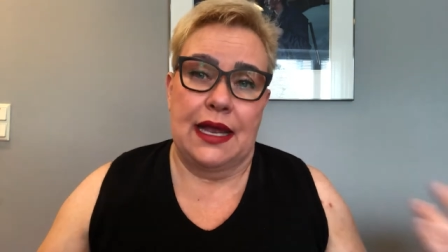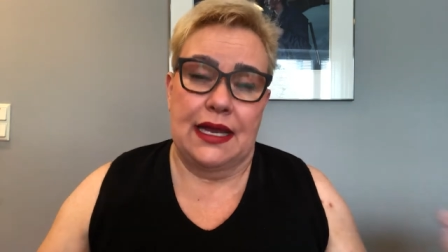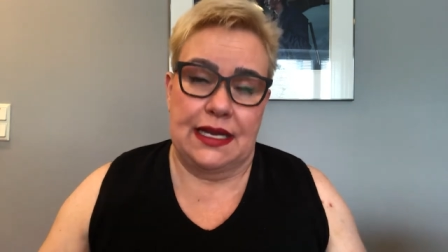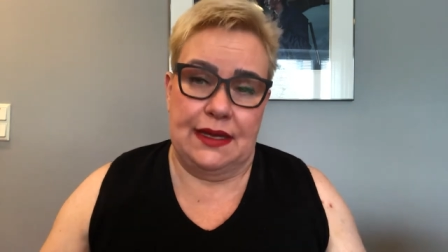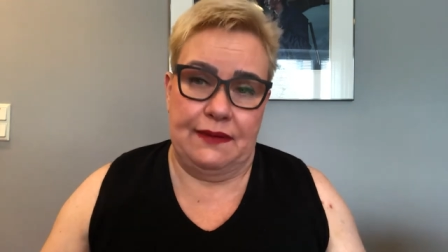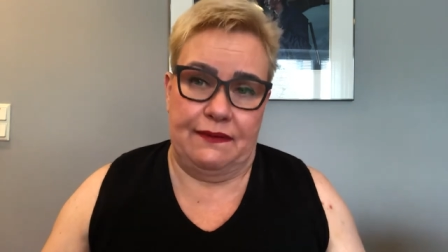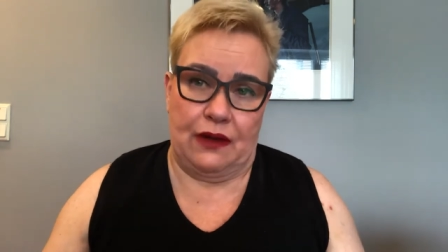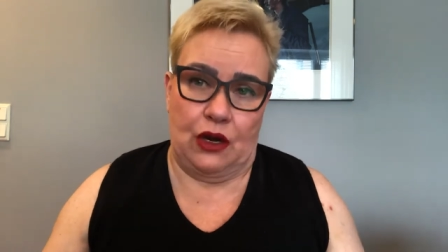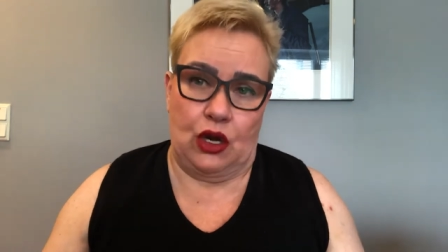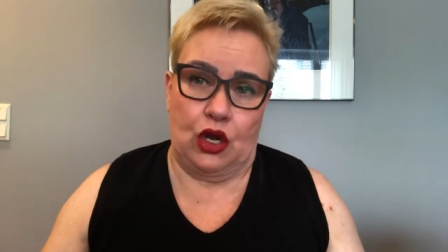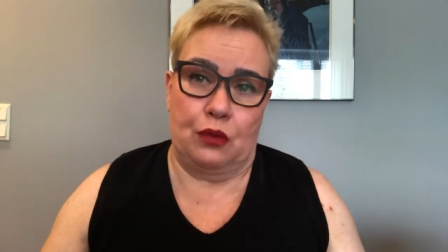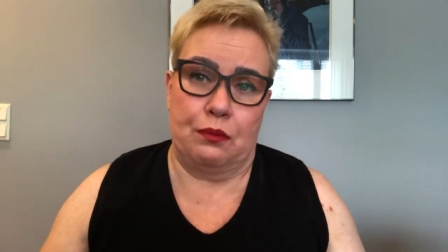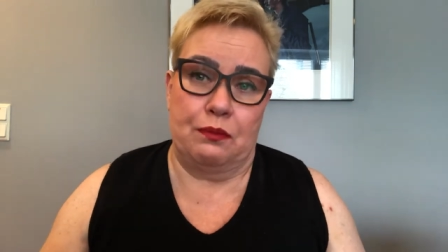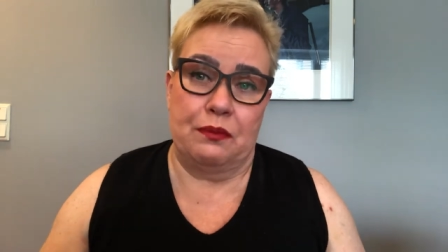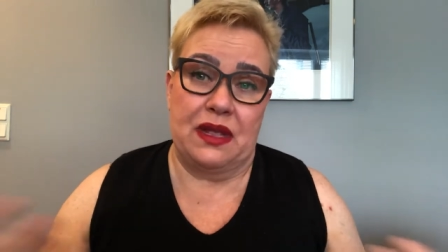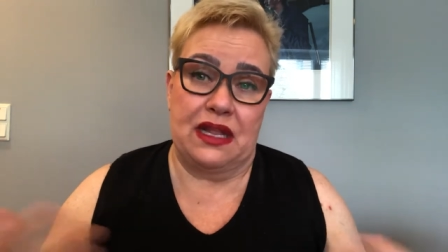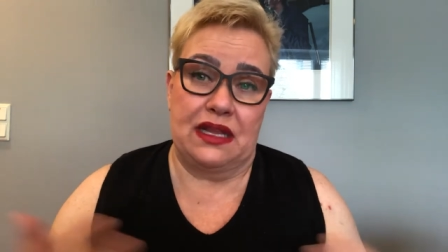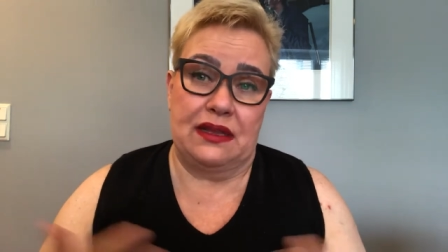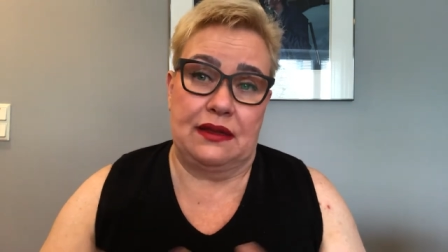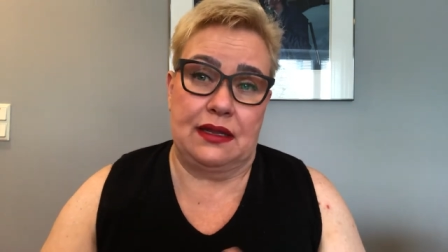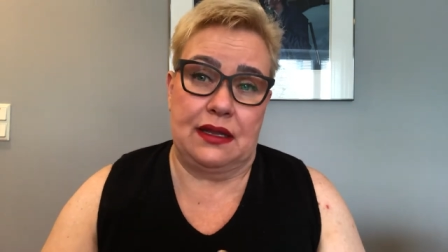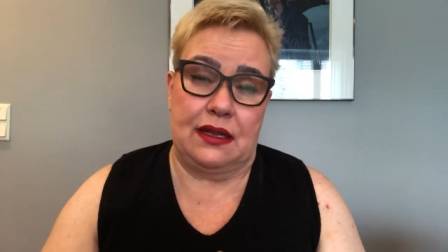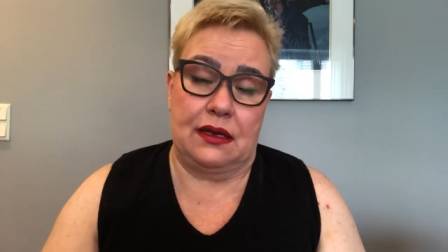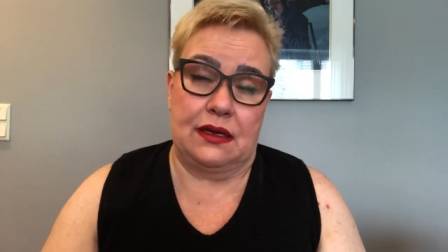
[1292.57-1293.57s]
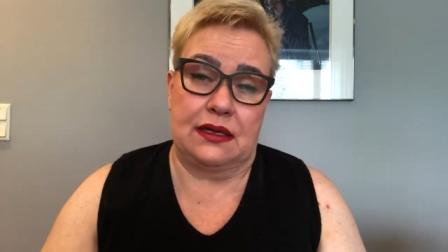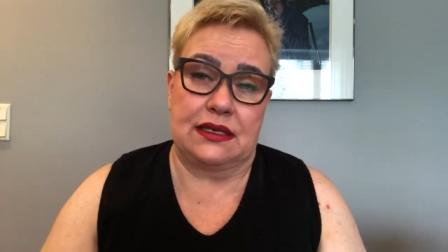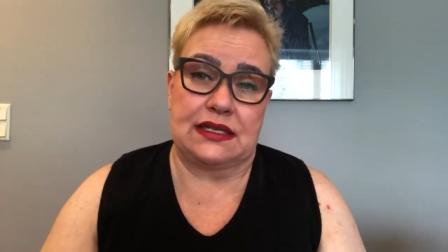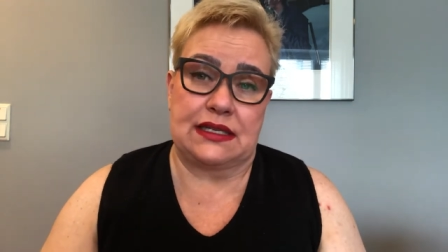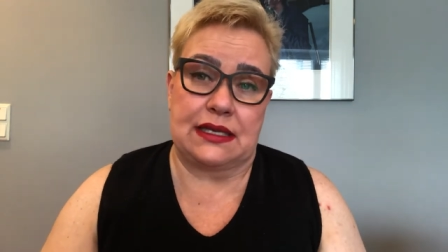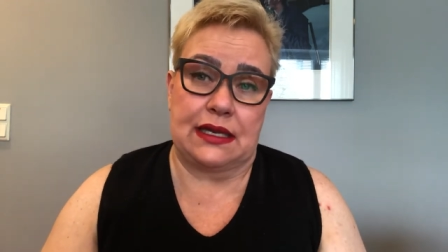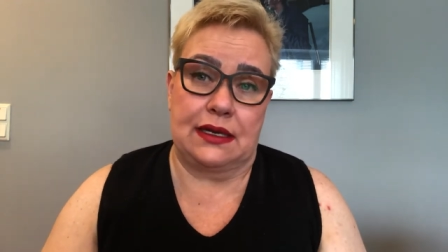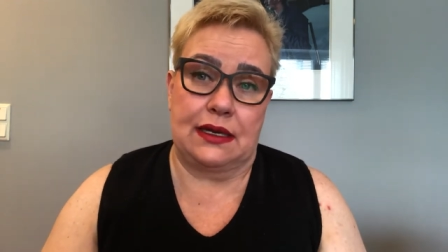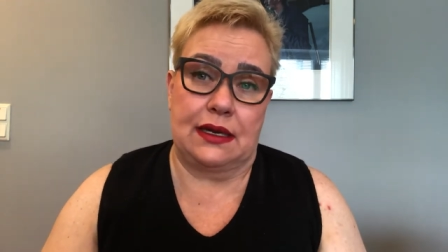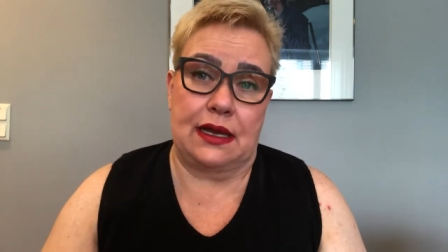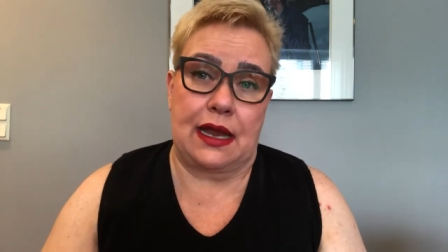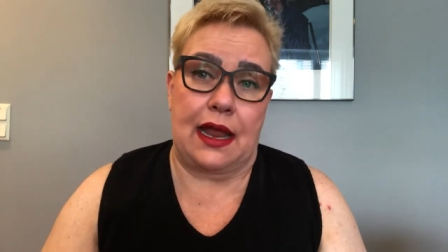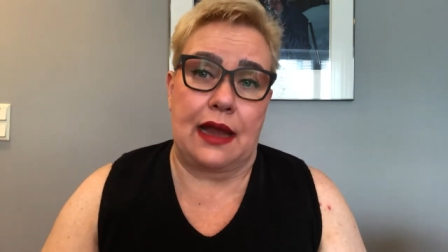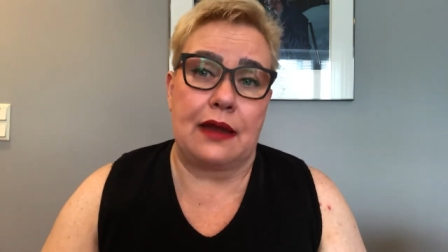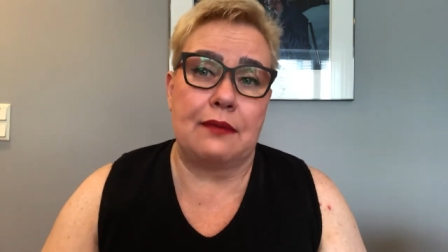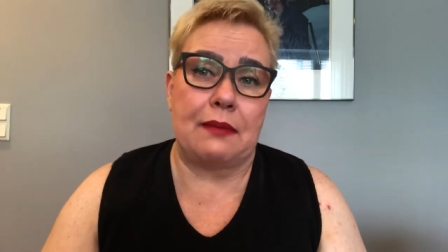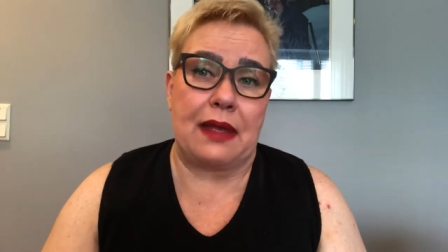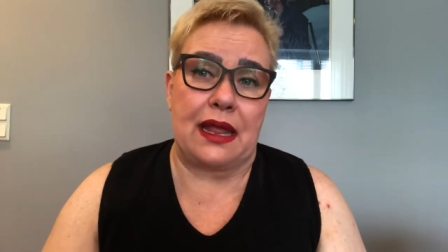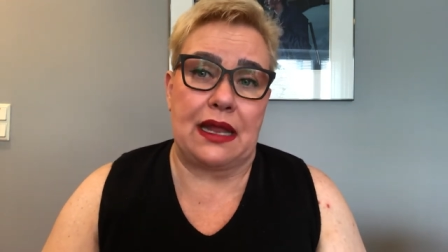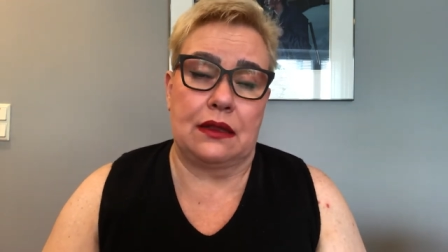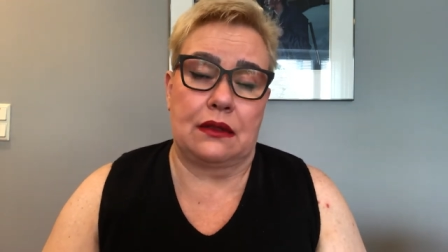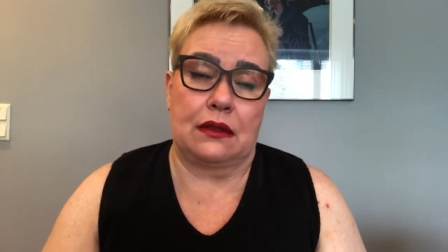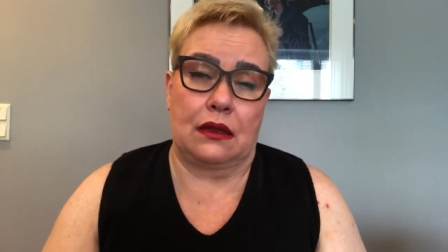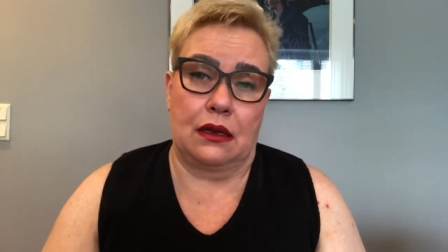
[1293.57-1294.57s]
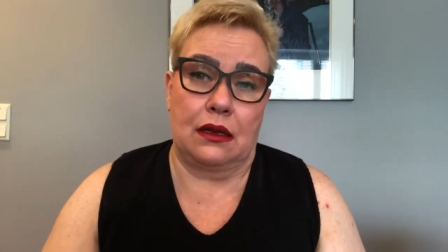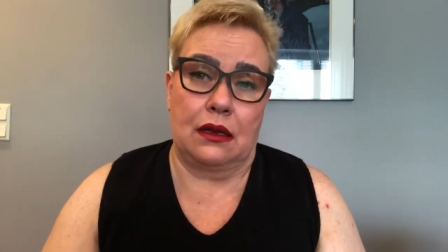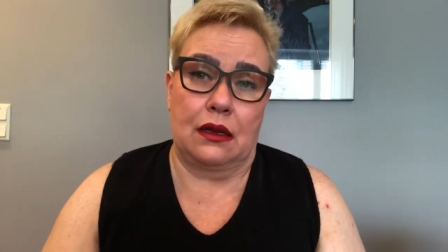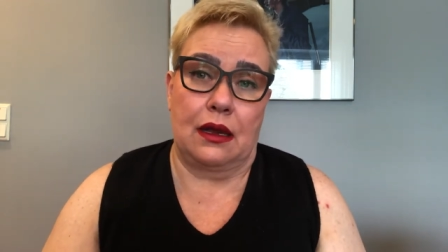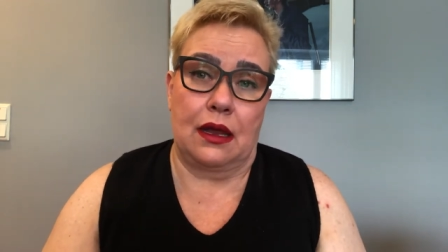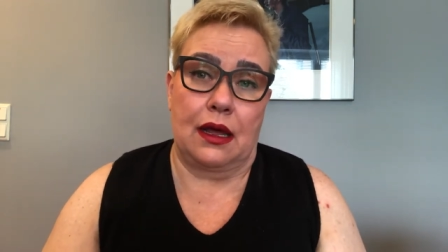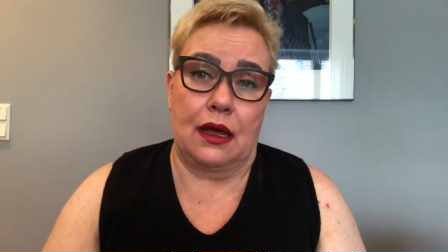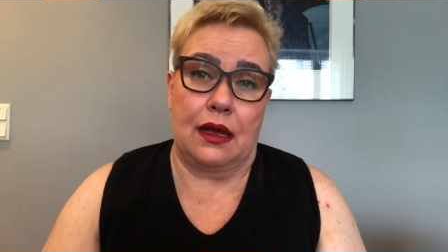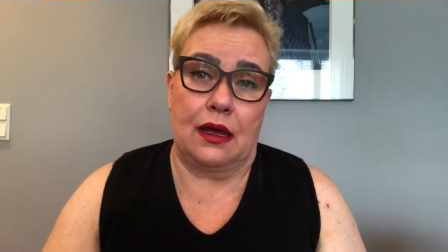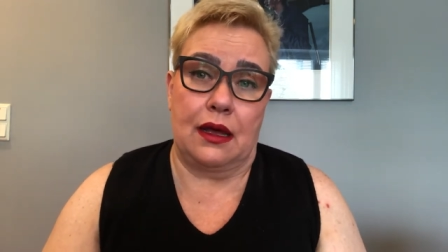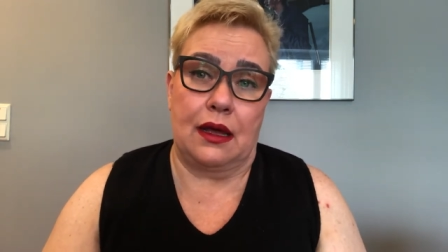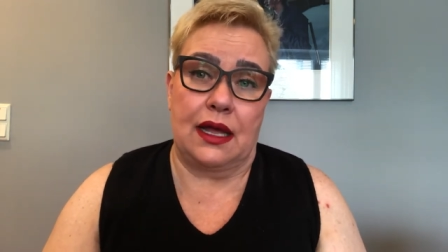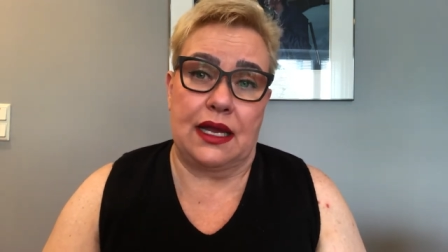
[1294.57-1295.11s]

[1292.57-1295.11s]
development years and mental